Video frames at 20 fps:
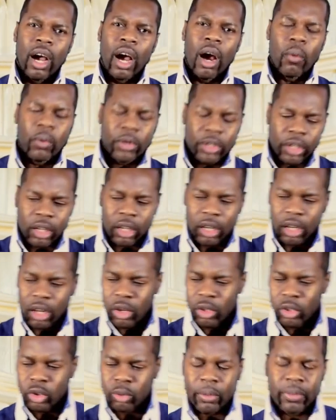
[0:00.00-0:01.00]
I want to
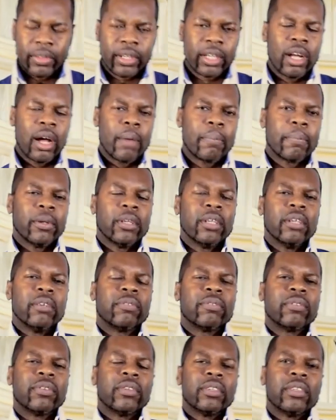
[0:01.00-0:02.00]
close with a couple
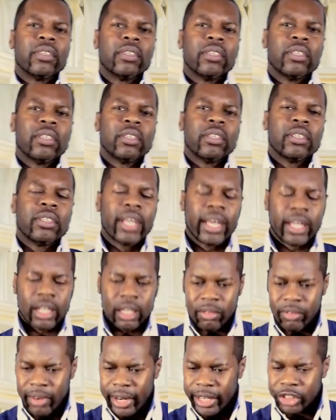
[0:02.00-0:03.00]
of
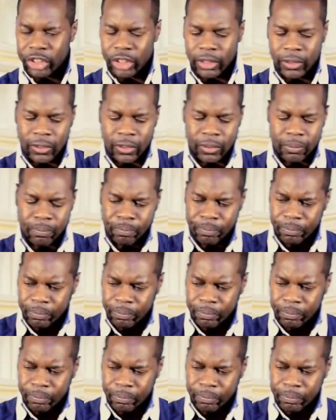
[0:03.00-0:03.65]
declarations.